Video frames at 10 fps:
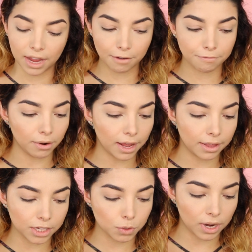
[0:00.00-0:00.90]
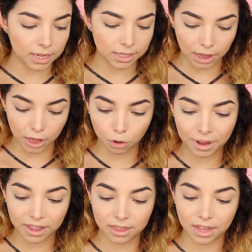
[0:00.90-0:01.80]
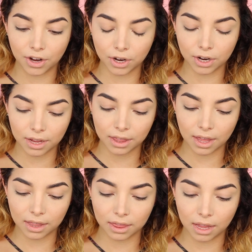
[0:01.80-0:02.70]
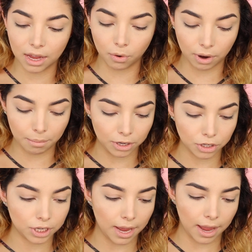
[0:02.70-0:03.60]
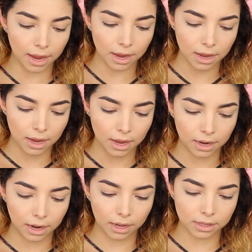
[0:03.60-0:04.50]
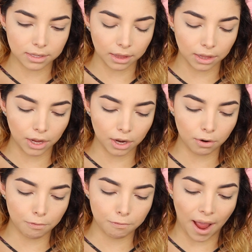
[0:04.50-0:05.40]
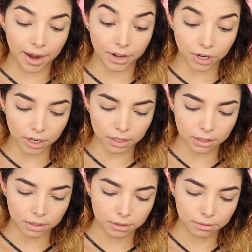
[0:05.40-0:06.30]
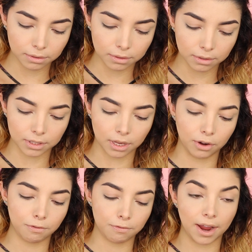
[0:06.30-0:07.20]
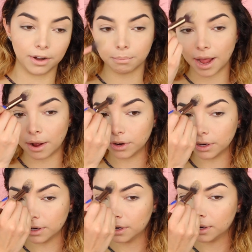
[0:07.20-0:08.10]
I feel like this one, it's a little bit thinner than the Laura Mercier. Like it's a little finer. It's a little finer powder.